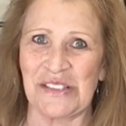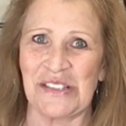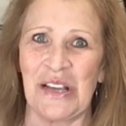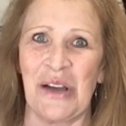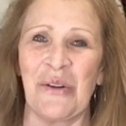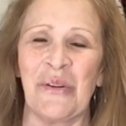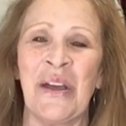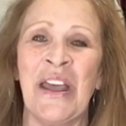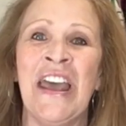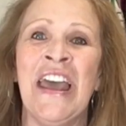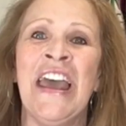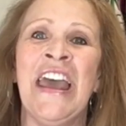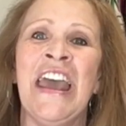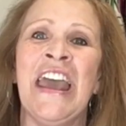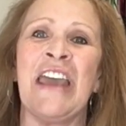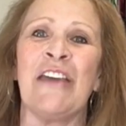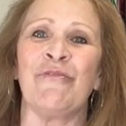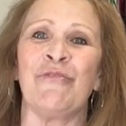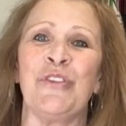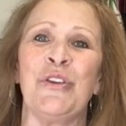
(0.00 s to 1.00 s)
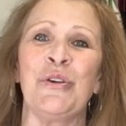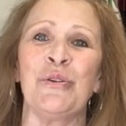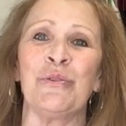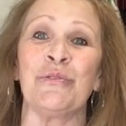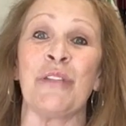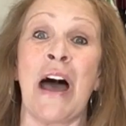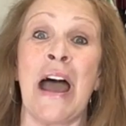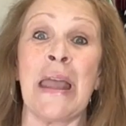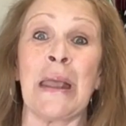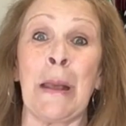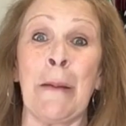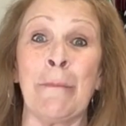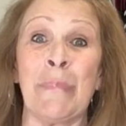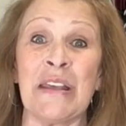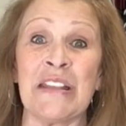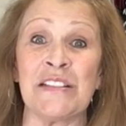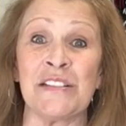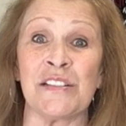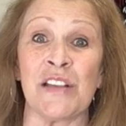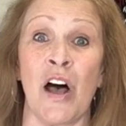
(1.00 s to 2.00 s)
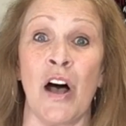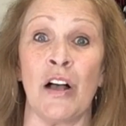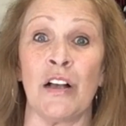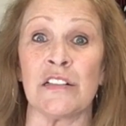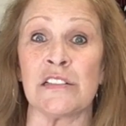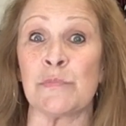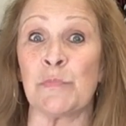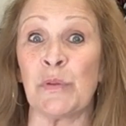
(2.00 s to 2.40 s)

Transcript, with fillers: So if you like bins hauls,